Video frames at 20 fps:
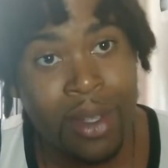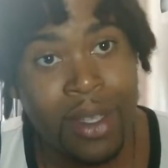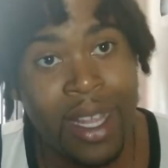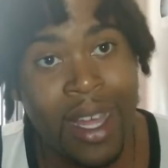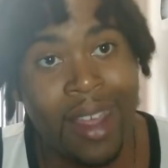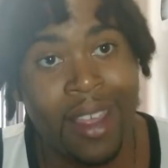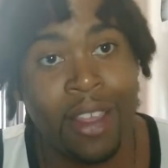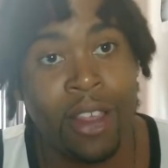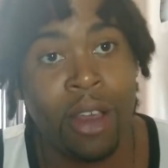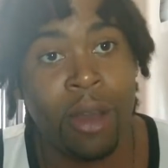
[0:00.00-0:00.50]

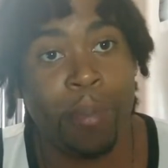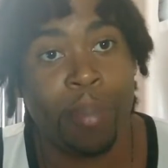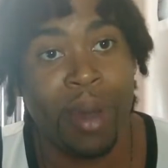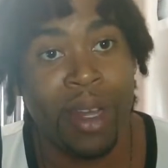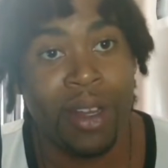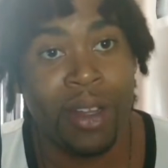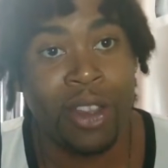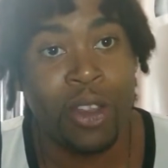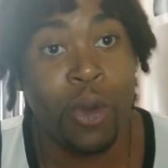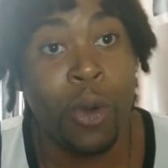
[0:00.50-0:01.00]
that you were
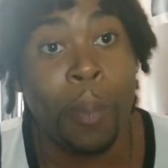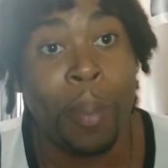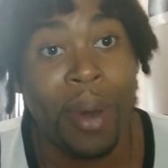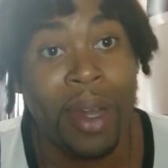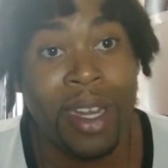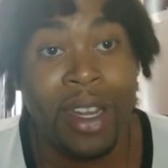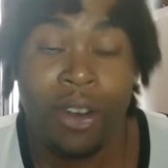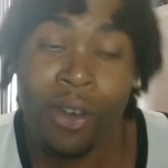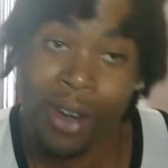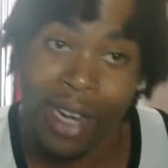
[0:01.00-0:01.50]
putting
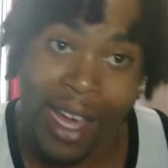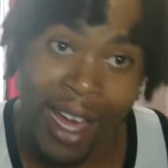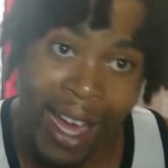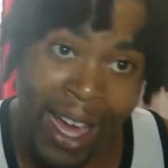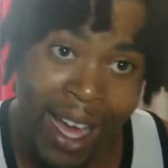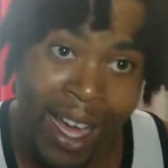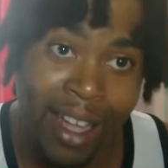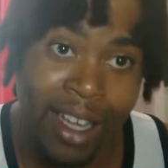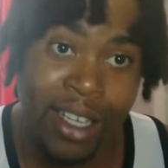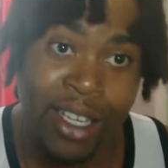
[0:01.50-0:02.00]
on an
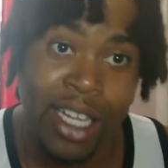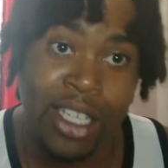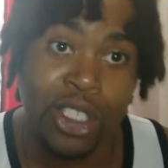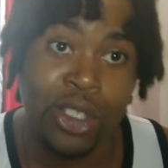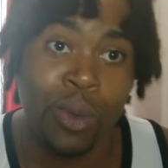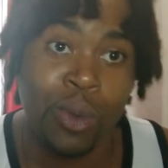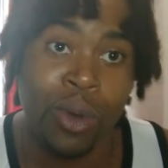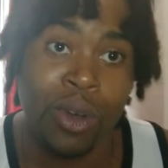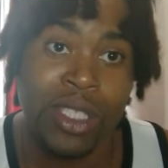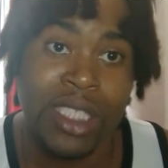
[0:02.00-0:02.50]
act, that you
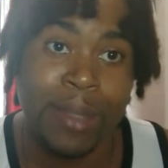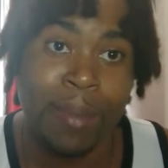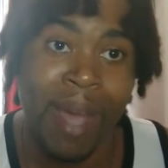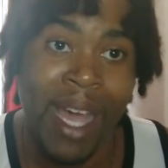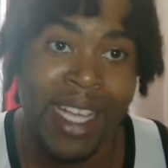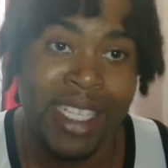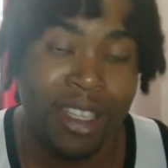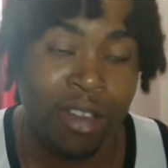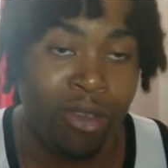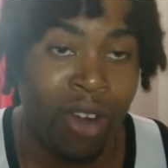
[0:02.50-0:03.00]
was
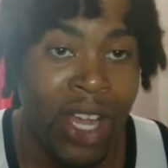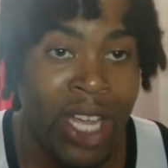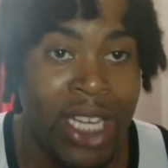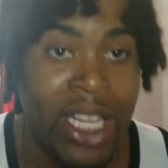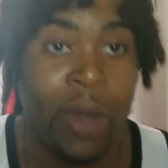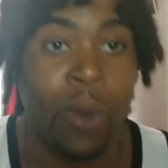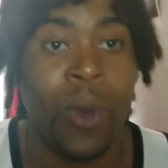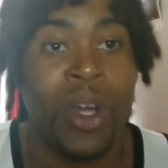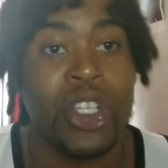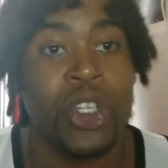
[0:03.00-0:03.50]
masquerading. And
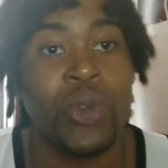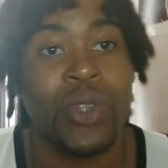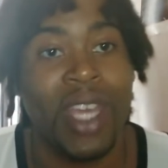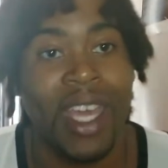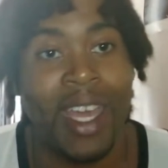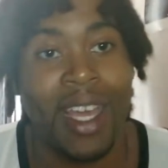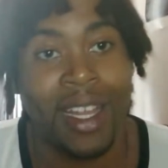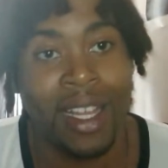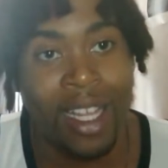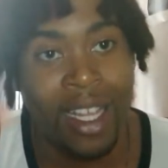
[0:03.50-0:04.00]
once you
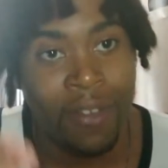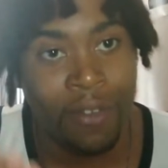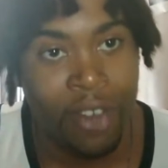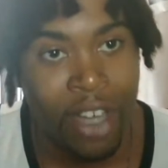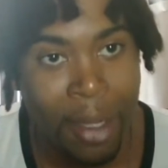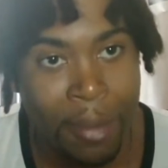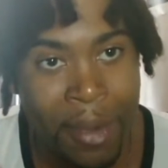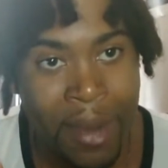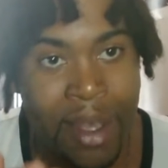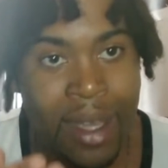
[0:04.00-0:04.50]
can't live
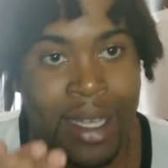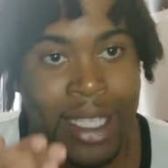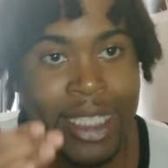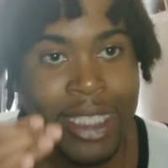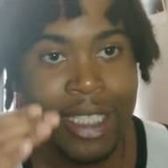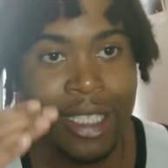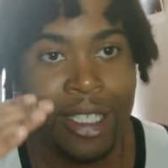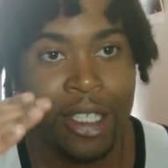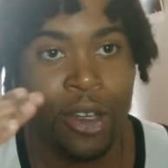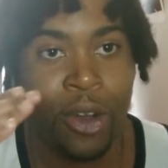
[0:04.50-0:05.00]
up
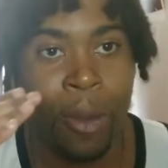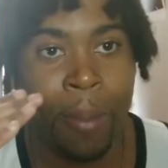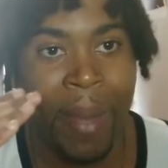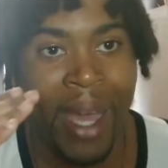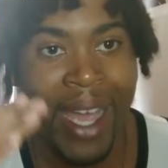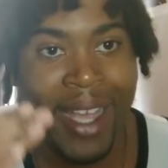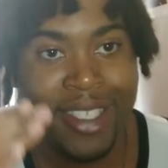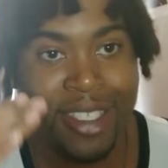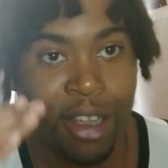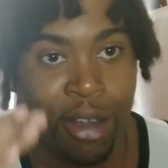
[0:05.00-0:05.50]
to your
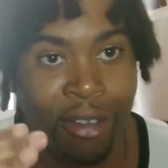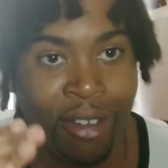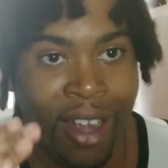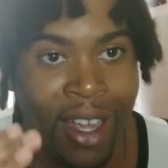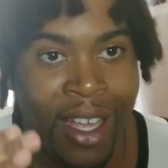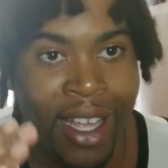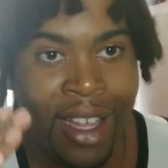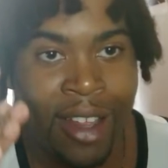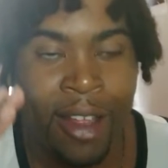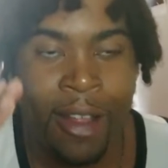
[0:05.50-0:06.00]

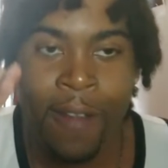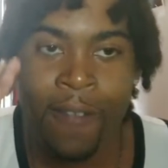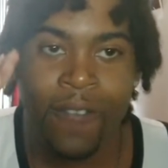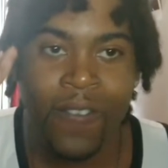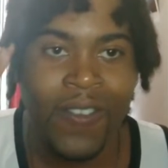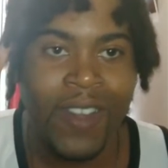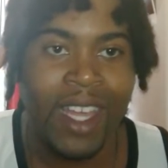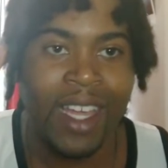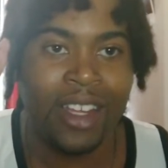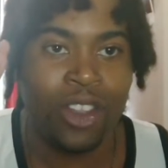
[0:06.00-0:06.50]
masquerade,
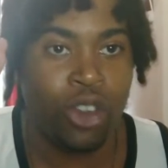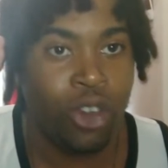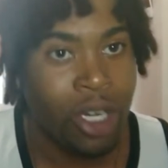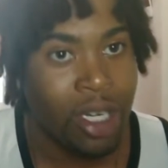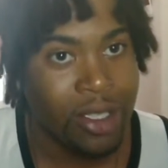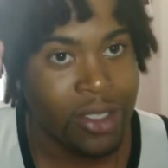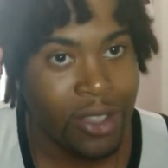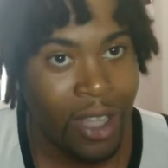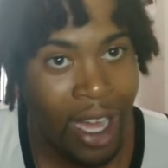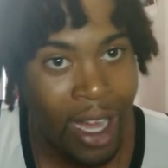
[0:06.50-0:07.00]
then you're going to
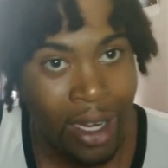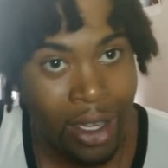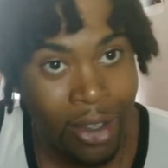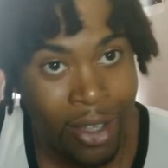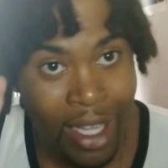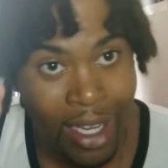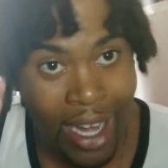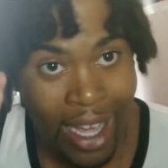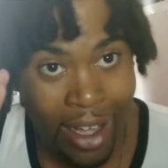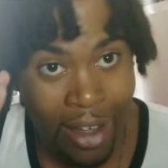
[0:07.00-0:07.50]
start
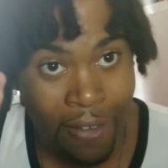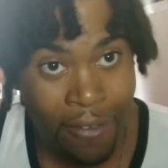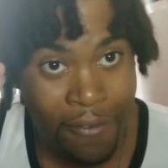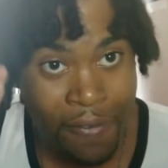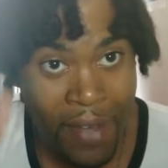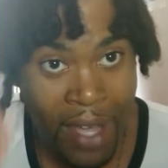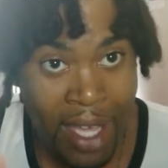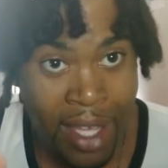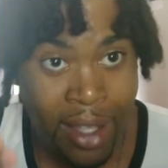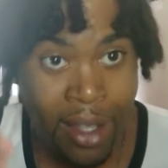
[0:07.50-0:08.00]
looking like a
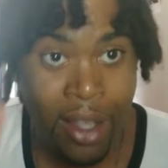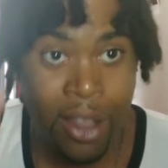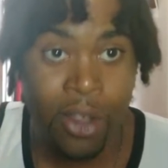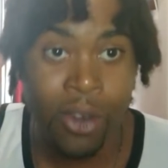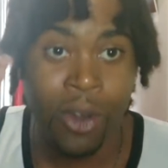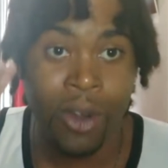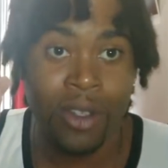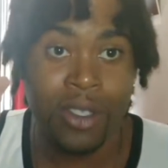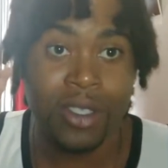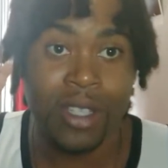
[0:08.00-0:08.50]
fake. You're
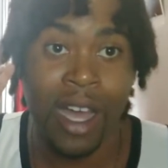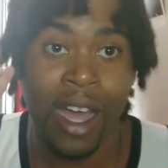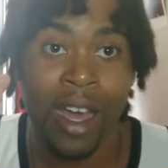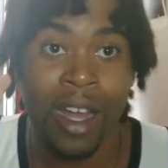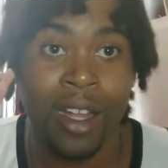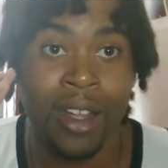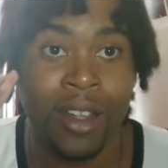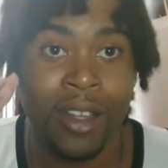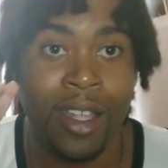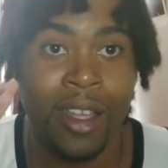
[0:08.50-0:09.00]
going to
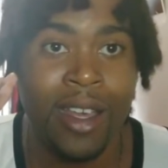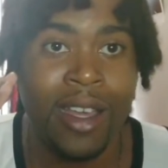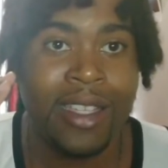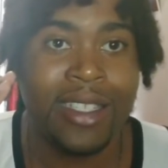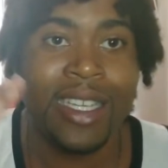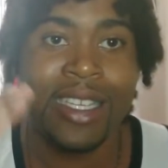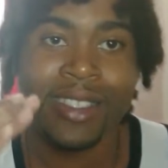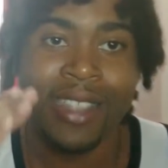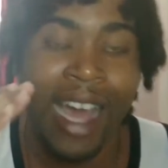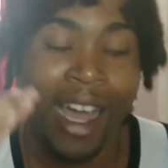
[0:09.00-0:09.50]
start look.
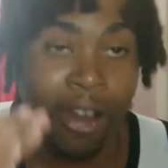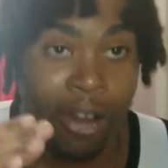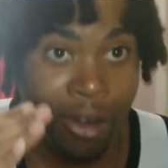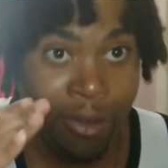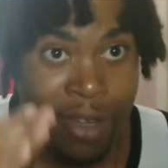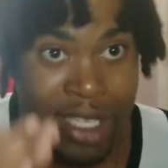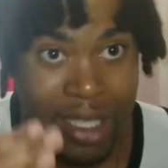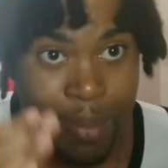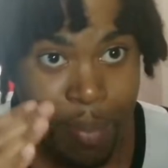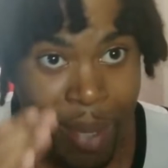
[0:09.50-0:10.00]
She's not going to
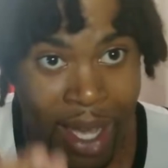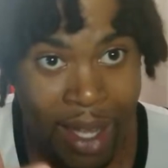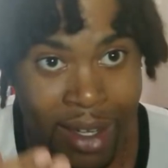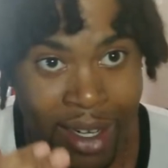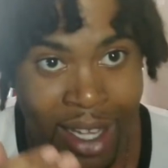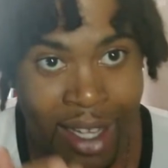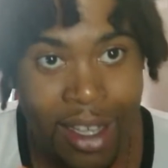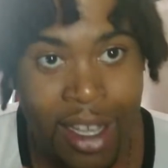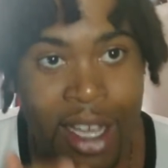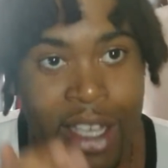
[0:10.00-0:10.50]
respect
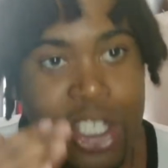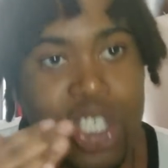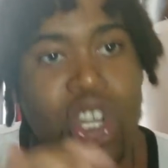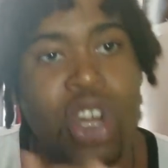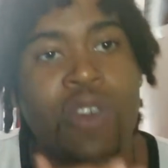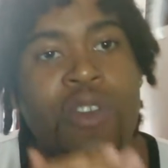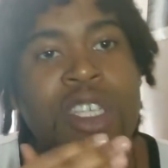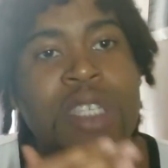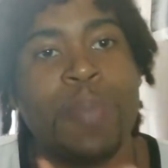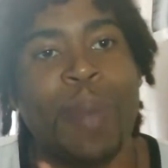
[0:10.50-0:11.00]
that. She'll
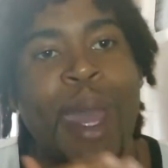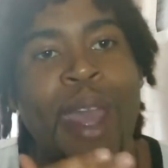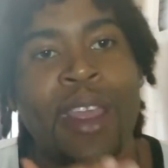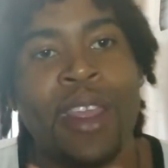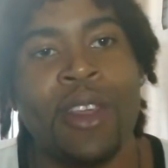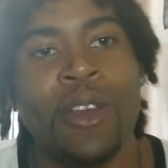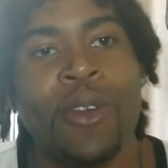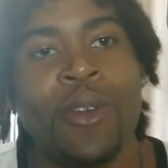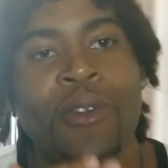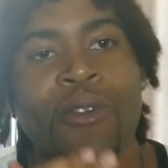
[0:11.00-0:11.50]
respect
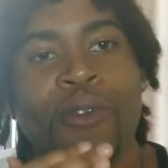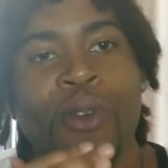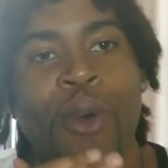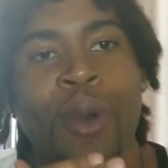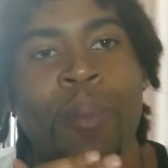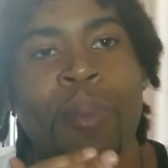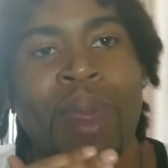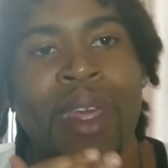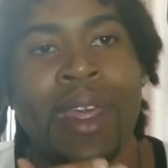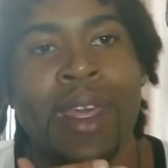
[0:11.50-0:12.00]
you for
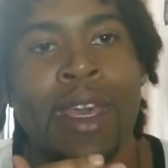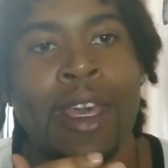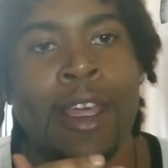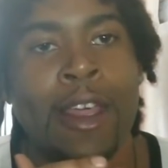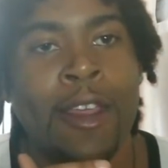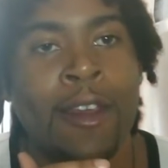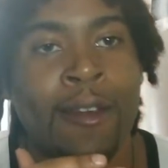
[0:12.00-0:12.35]
being